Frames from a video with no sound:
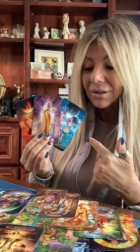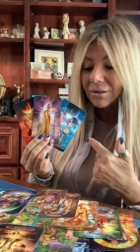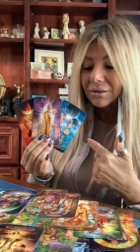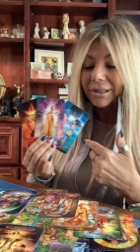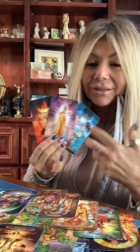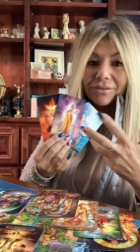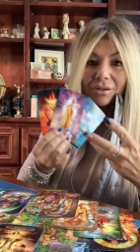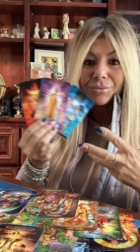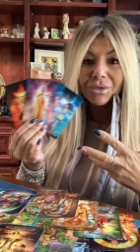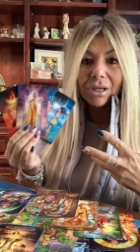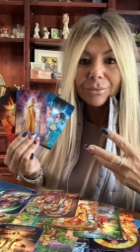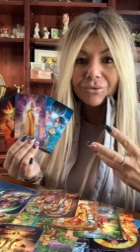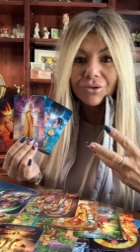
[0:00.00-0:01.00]
Like
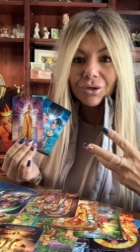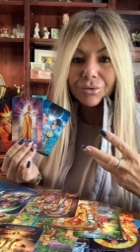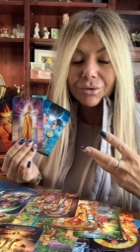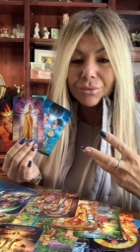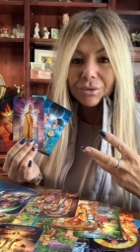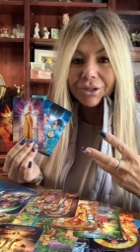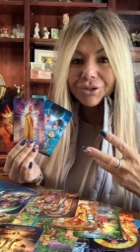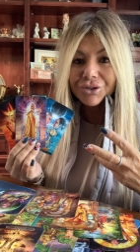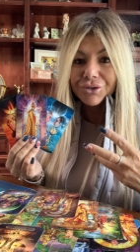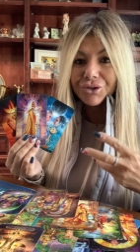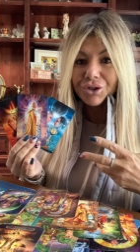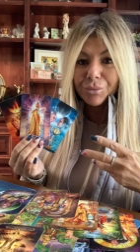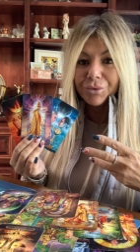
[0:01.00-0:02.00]
sometimes, you know, in a
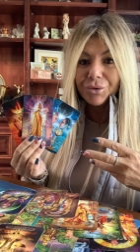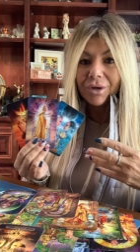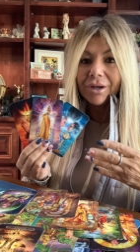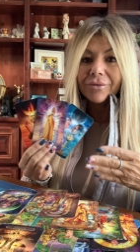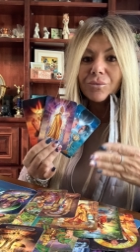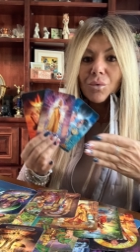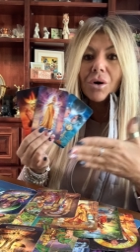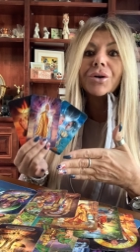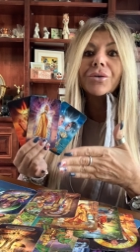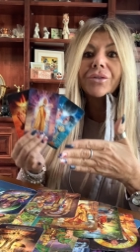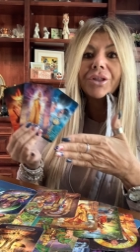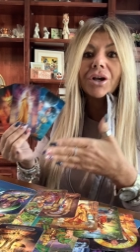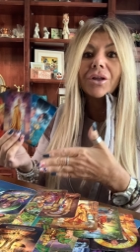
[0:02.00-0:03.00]
relationship, you have one or
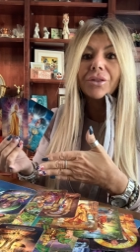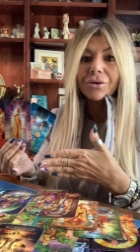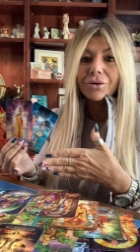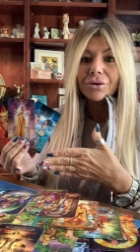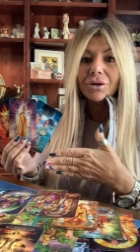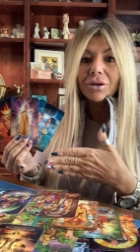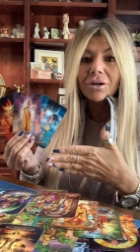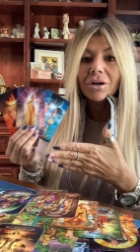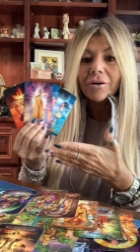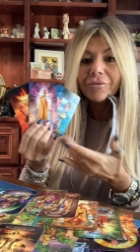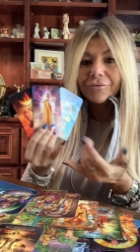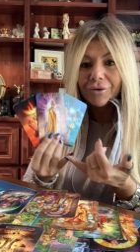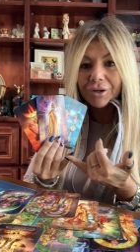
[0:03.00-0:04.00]
the other, a
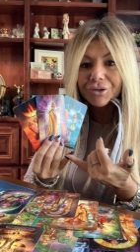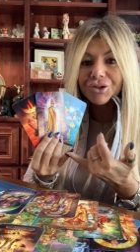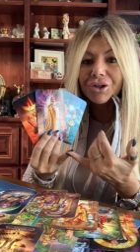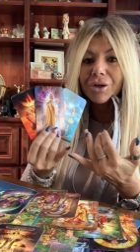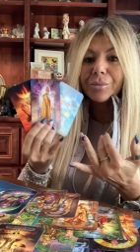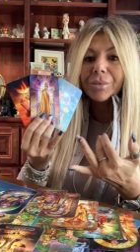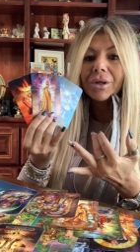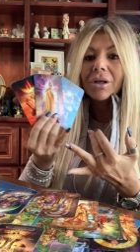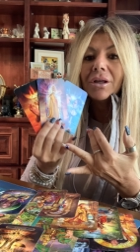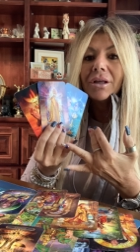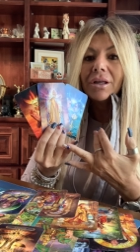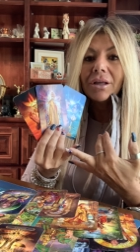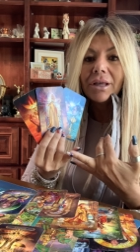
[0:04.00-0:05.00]
friendship
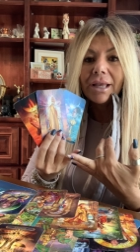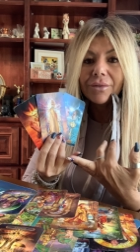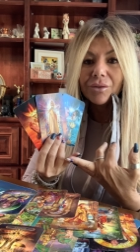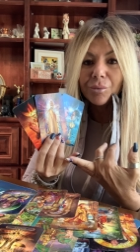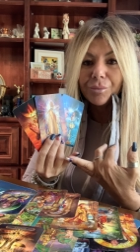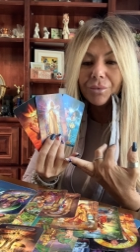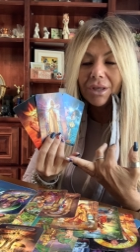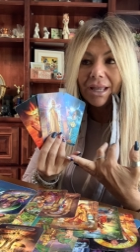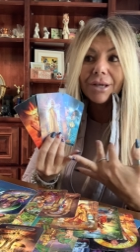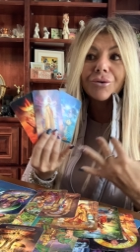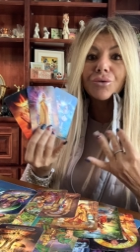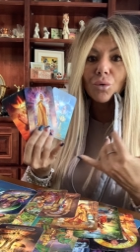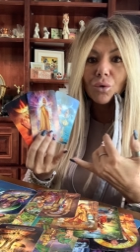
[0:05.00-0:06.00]
the
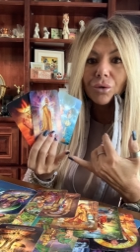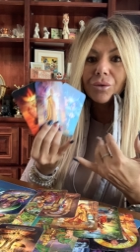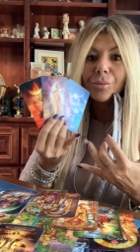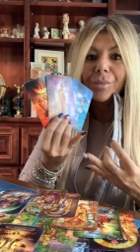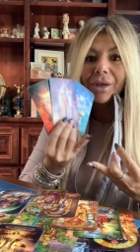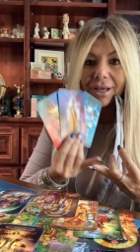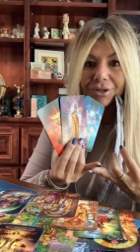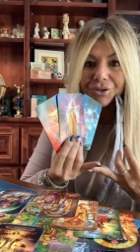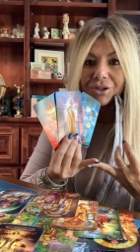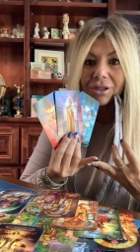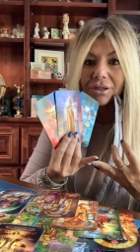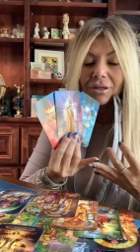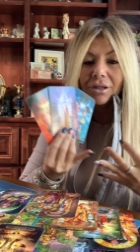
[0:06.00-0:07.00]
and or the
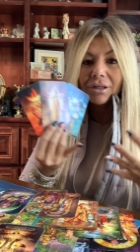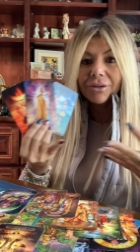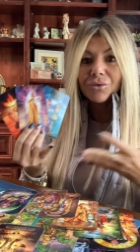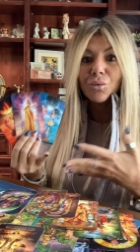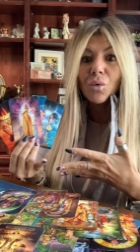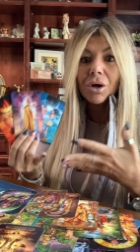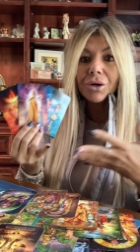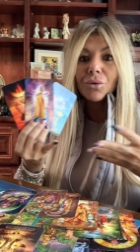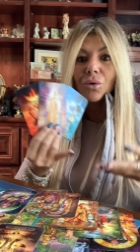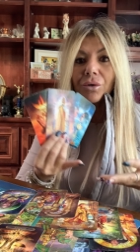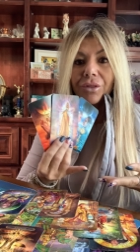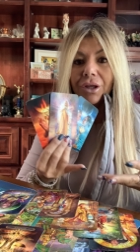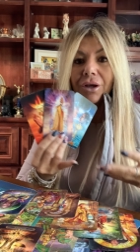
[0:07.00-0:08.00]
passion. It's one
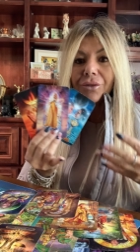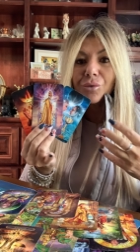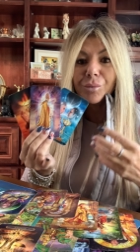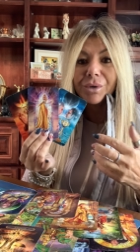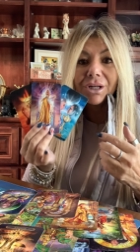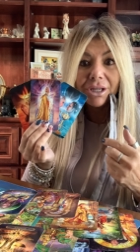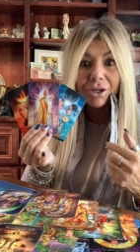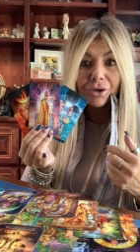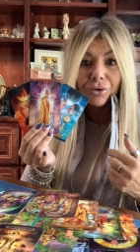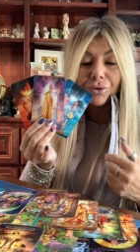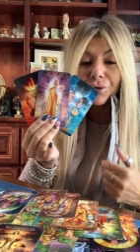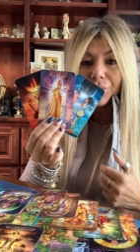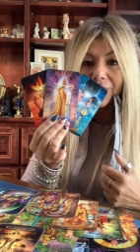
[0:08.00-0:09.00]
or the other, but here
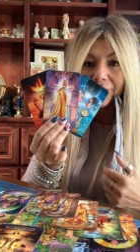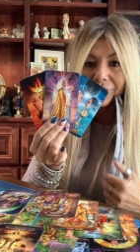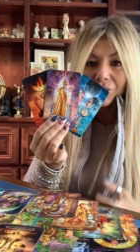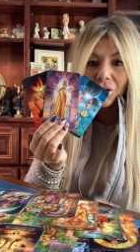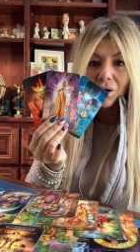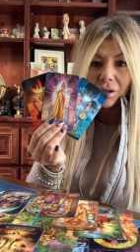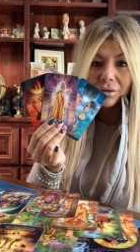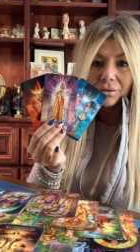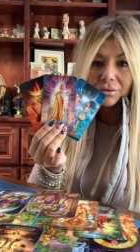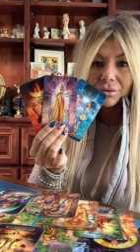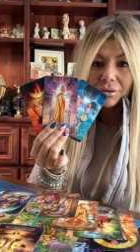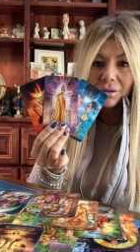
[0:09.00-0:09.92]
you have it all.